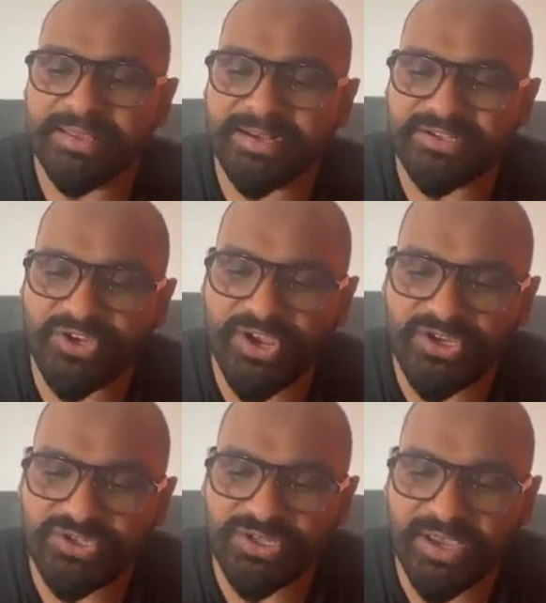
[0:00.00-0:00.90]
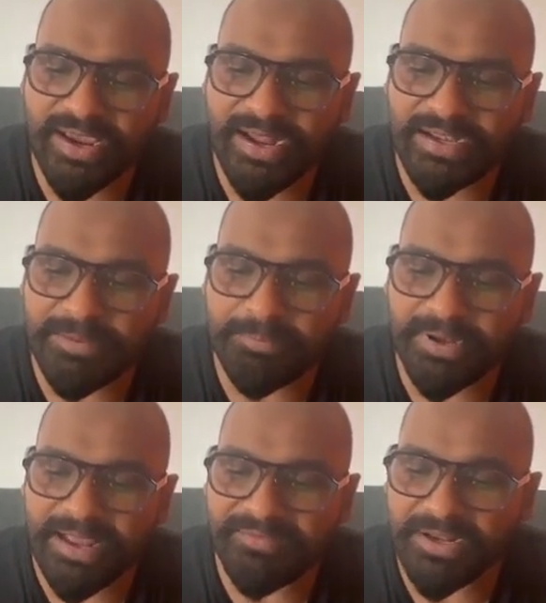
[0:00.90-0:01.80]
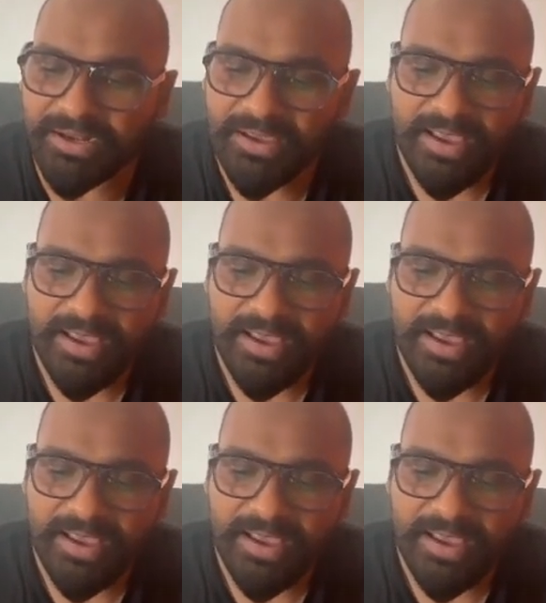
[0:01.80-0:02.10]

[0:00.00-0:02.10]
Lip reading: that change the ATP level,